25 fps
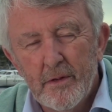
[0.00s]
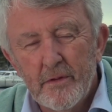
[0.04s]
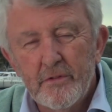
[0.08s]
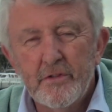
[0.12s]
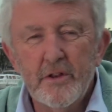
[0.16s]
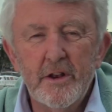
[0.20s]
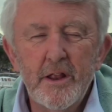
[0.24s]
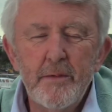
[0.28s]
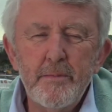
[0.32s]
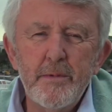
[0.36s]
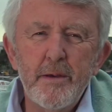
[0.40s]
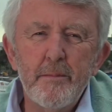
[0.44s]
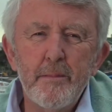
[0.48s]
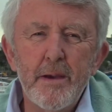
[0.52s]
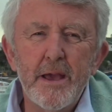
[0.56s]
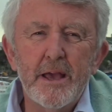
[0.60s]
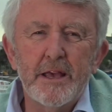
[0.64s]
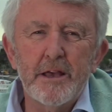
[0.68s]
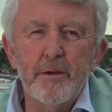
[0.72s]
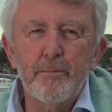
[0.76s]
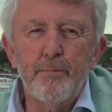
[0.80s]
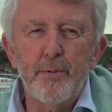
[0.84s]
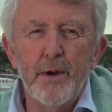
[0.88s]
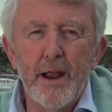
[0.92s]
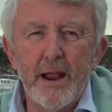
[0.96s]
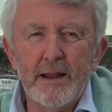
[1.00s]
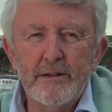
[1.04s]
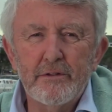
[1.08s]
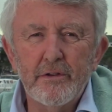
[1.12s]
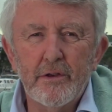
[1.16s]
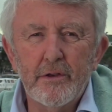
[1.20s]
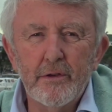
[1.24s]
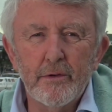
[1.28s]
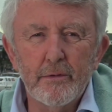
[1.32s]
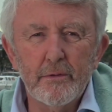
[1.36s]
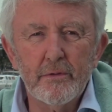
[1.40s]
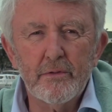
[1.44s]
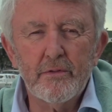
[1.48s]
So let me make a
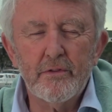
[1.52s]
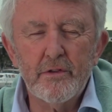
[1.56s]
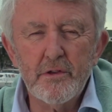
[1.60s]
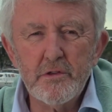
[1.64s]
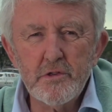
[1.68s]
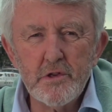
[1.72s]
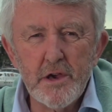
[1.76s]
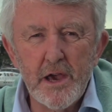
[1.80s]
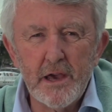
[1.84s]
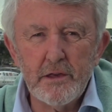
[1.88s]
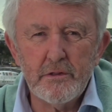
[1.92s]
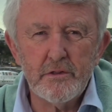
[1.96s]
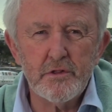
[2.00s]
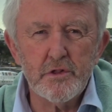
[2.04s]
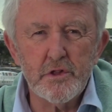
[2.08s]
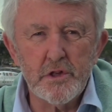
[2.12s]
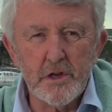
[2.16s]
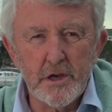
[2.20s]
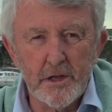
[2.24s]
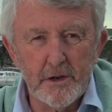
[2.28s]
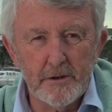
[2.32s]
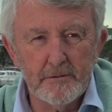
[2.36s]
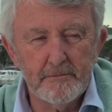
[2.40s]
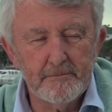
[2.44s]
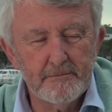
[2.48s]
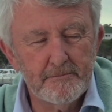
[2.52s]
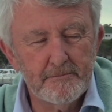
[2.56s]
practical suggestion.